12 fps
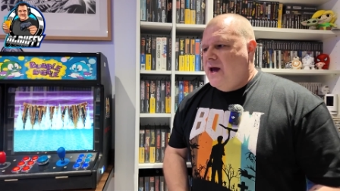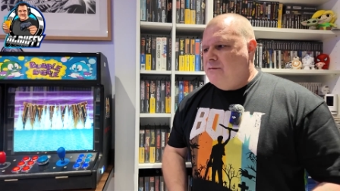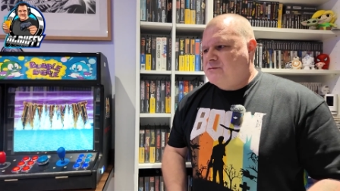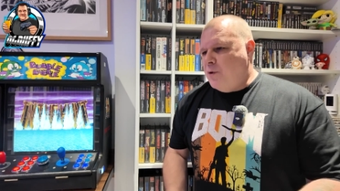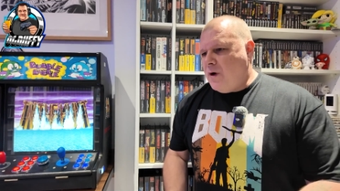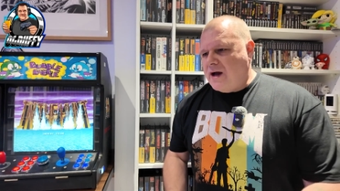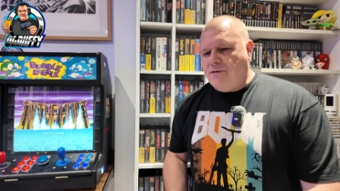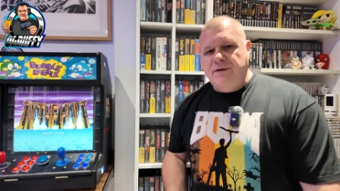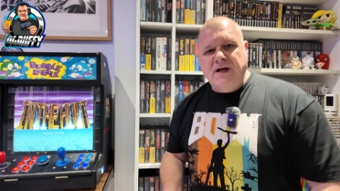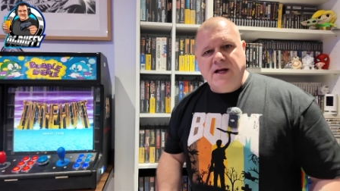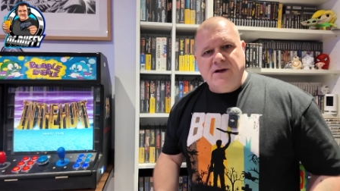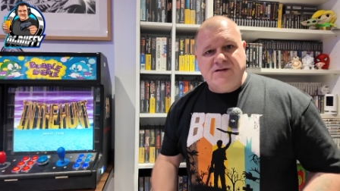it was brought out
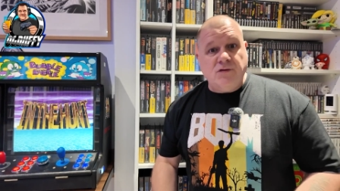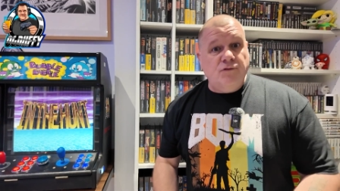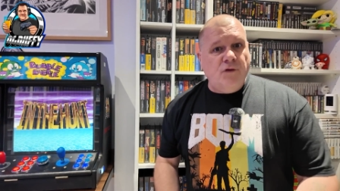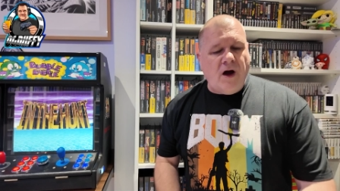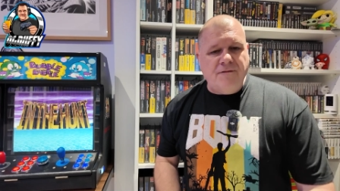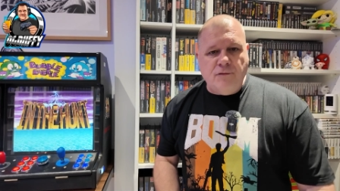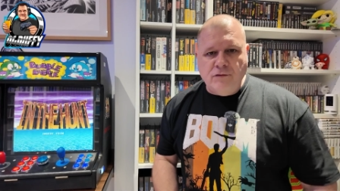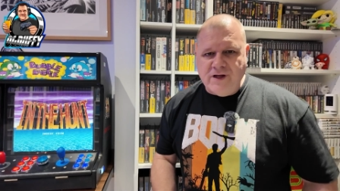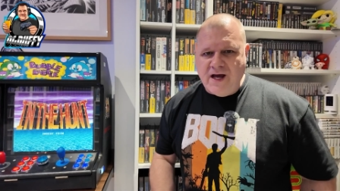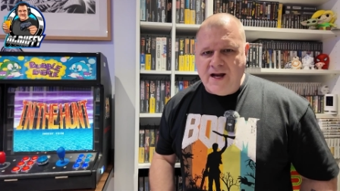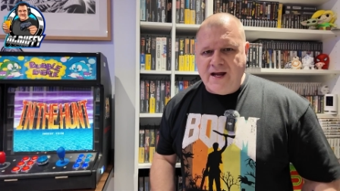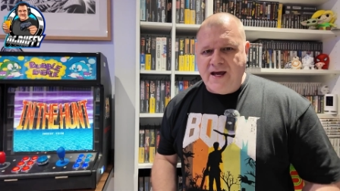really to sort of rival
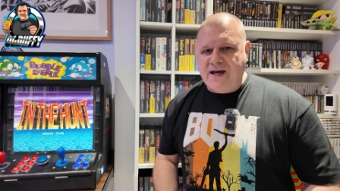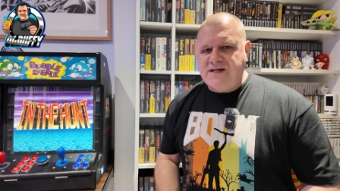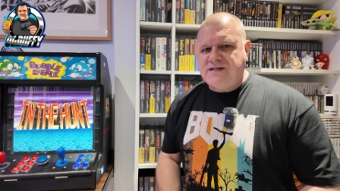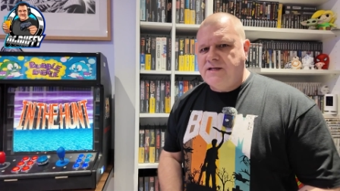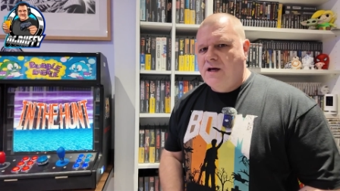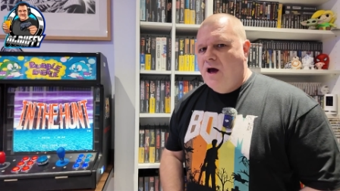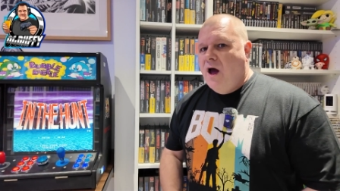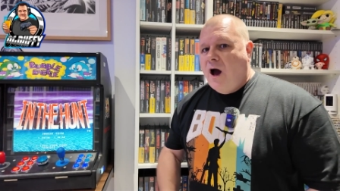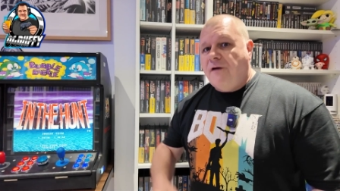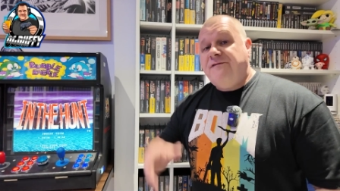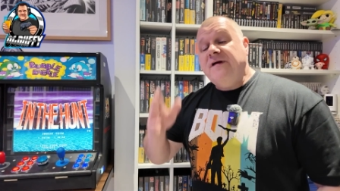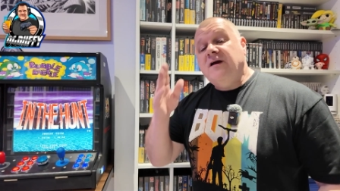the NES.
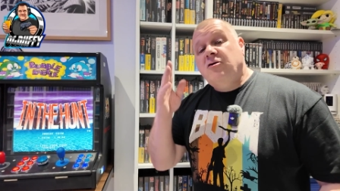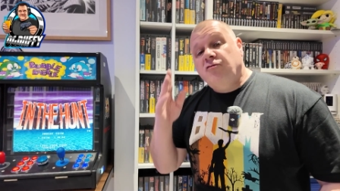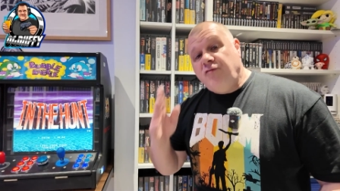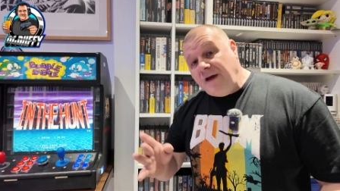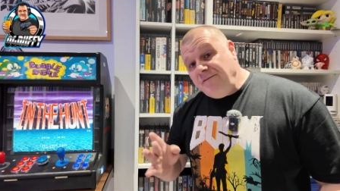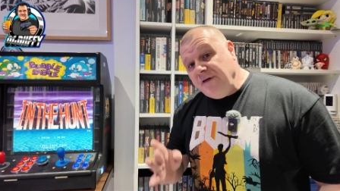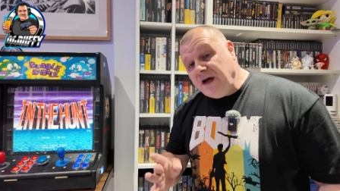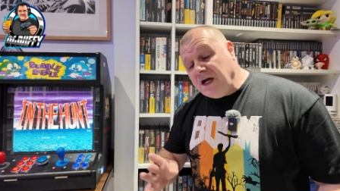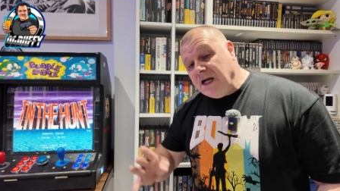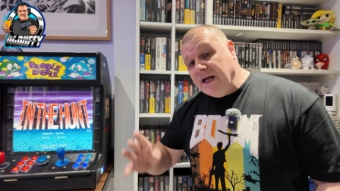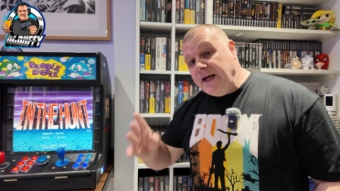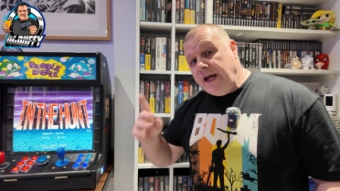I think
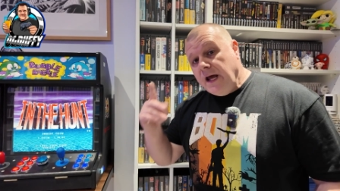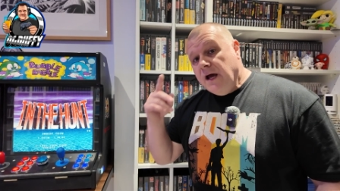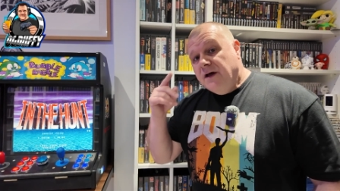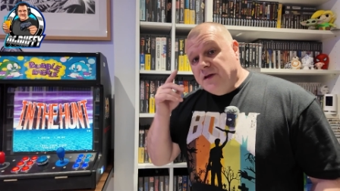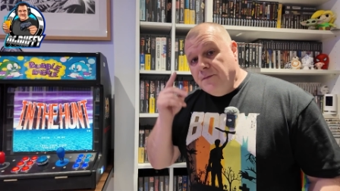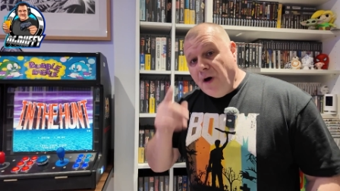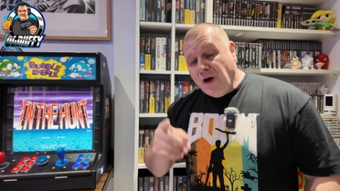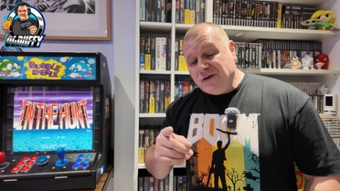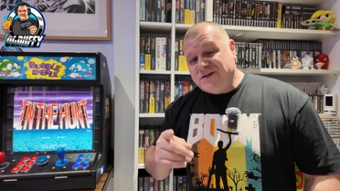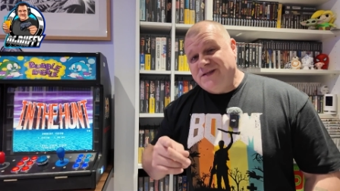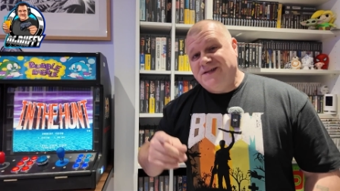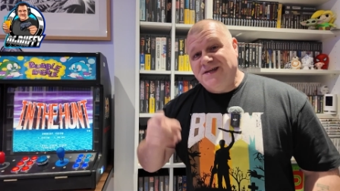graphically, the
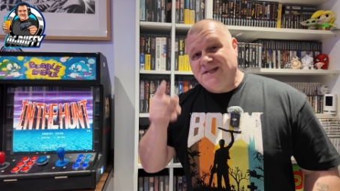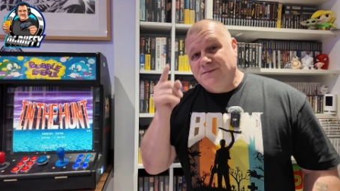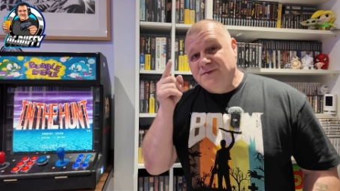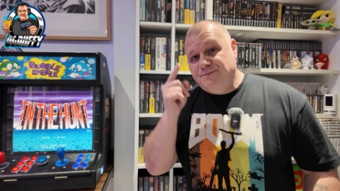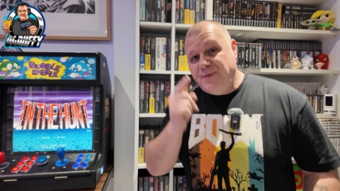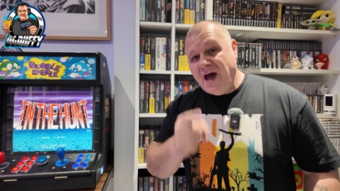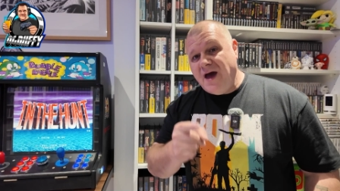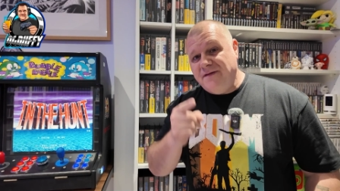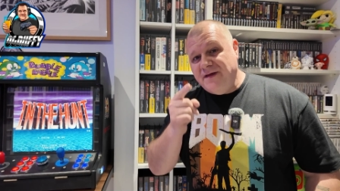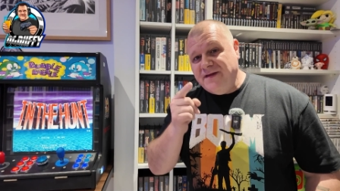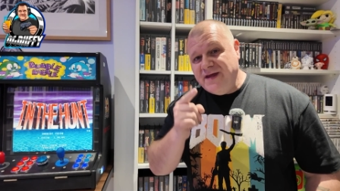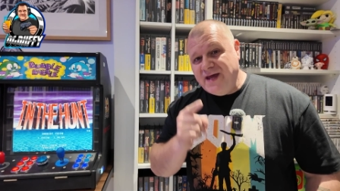Master System was better
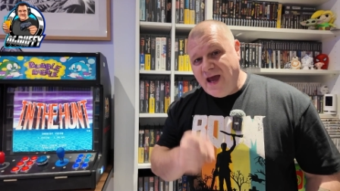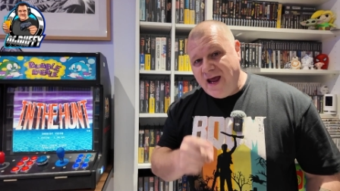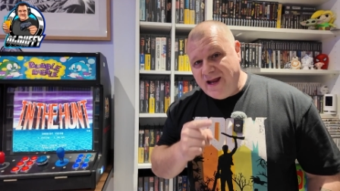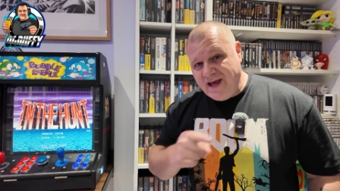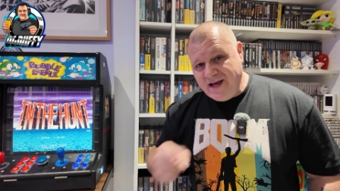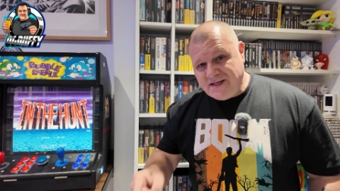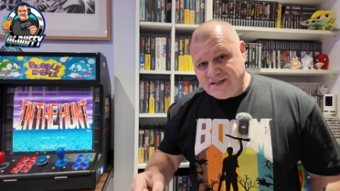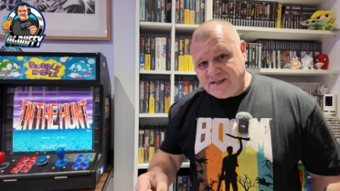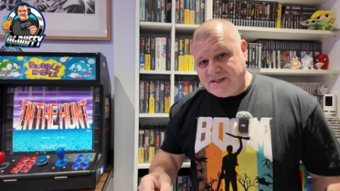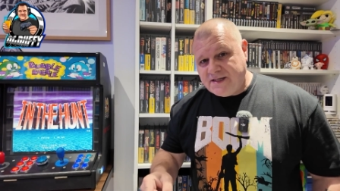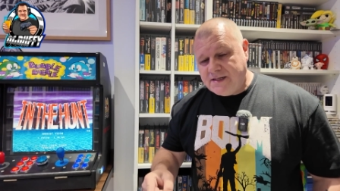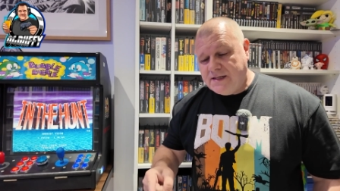than the
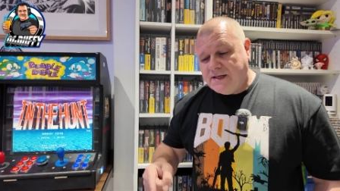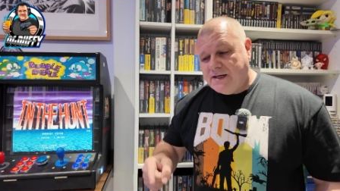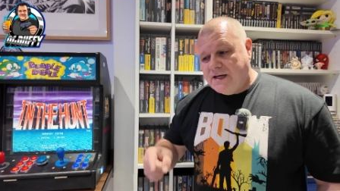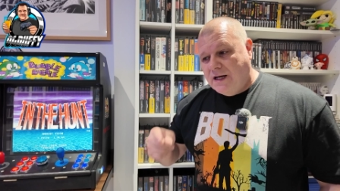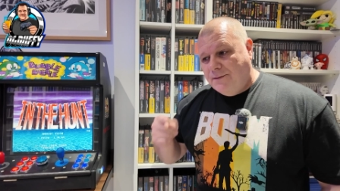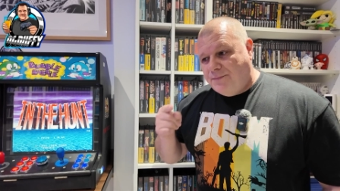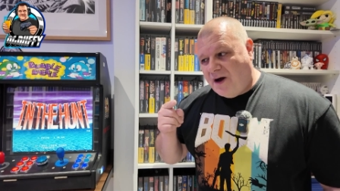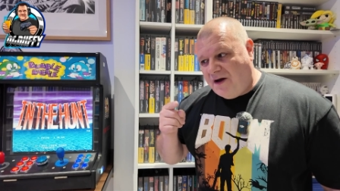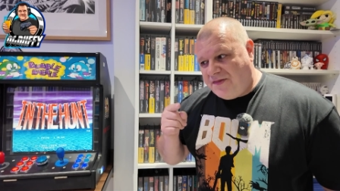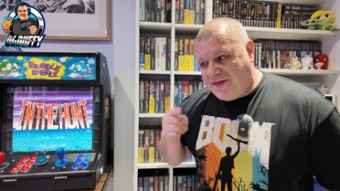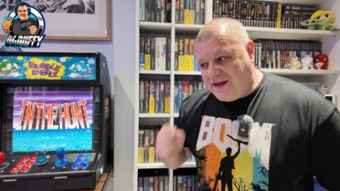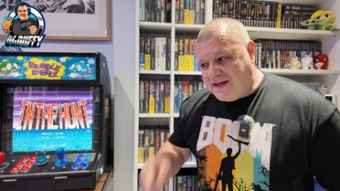NES. But
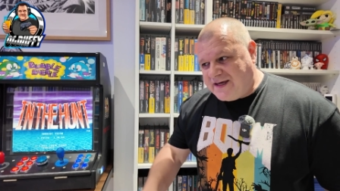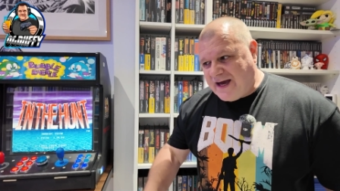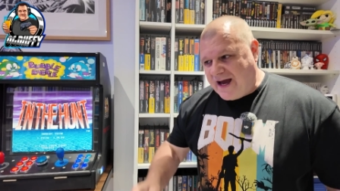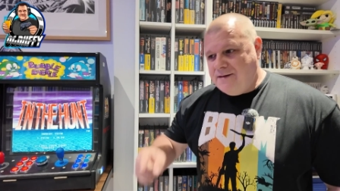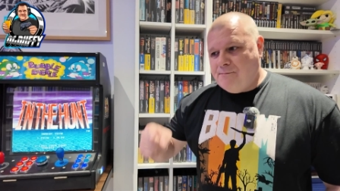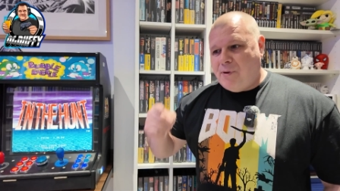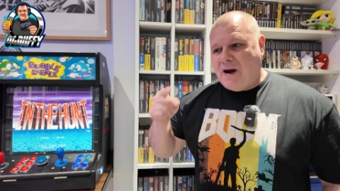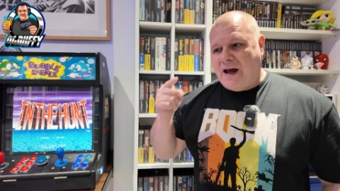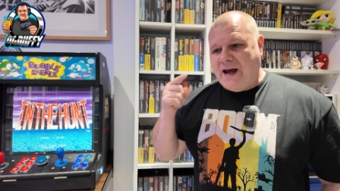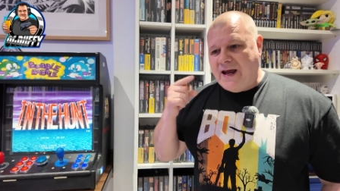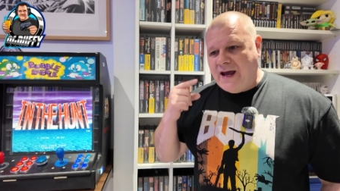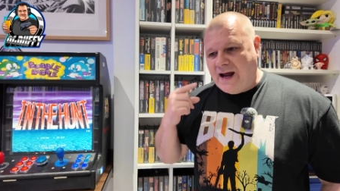I think
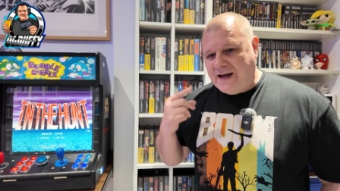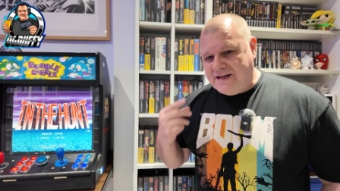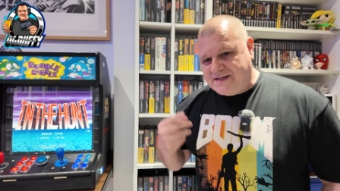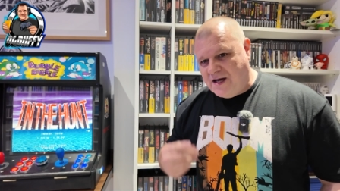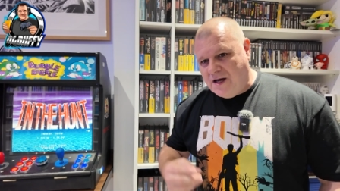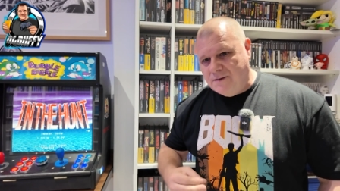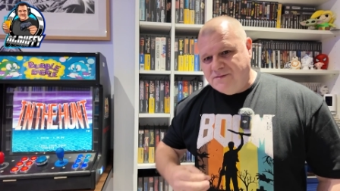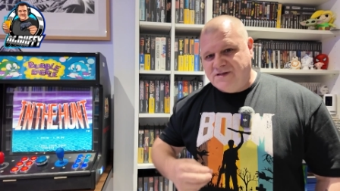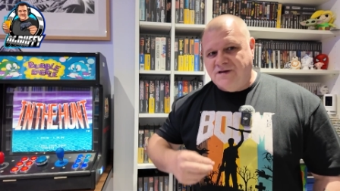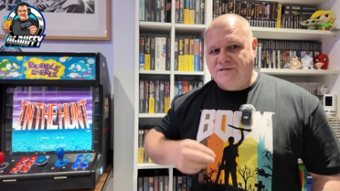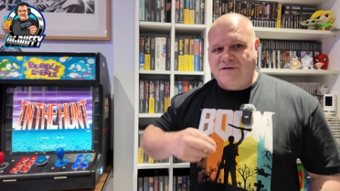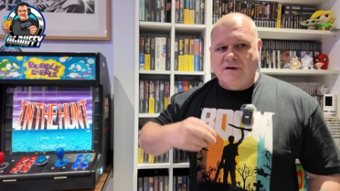gameplay and in
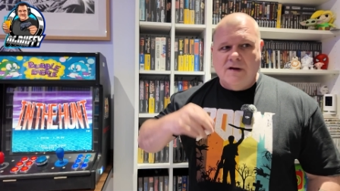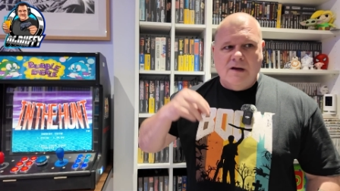terms of